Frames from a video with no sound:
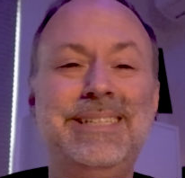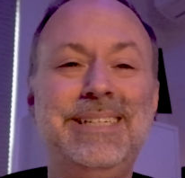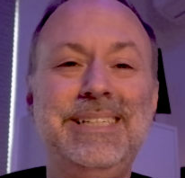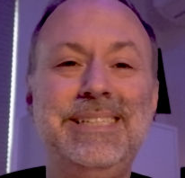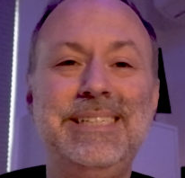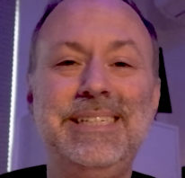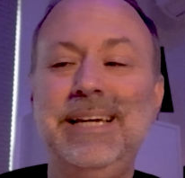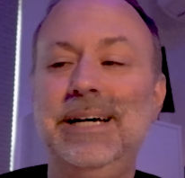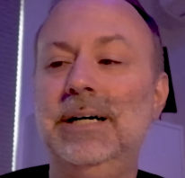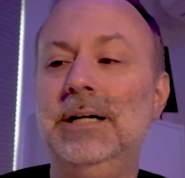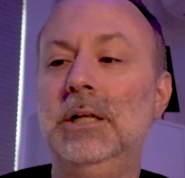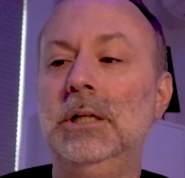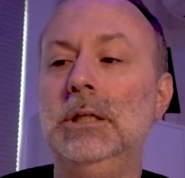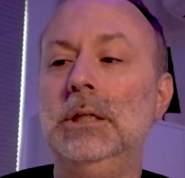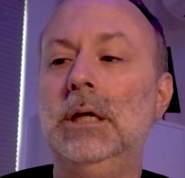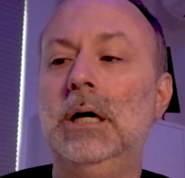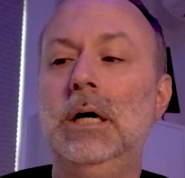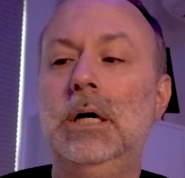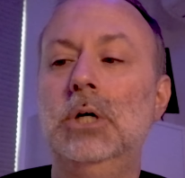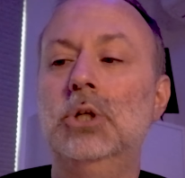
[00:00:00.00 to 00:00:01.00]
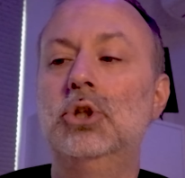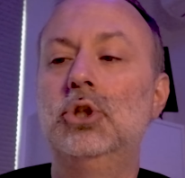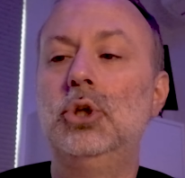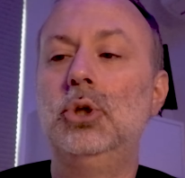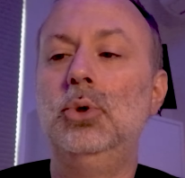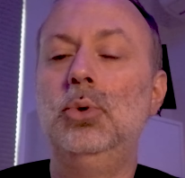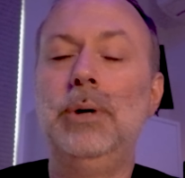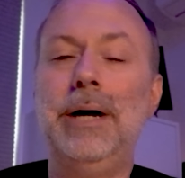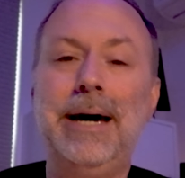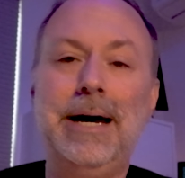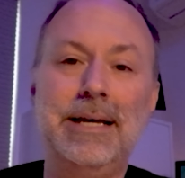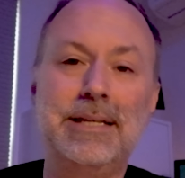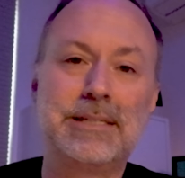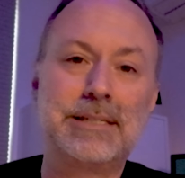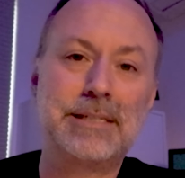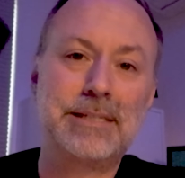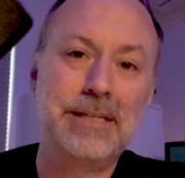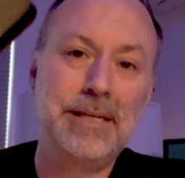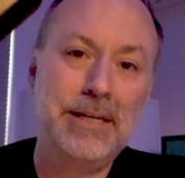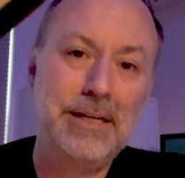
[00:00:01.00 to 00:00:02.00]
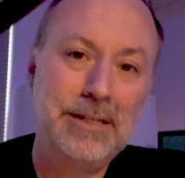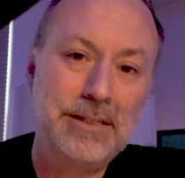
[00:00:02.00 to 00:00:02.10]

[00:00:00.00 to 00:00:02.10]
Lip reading: TTL2S.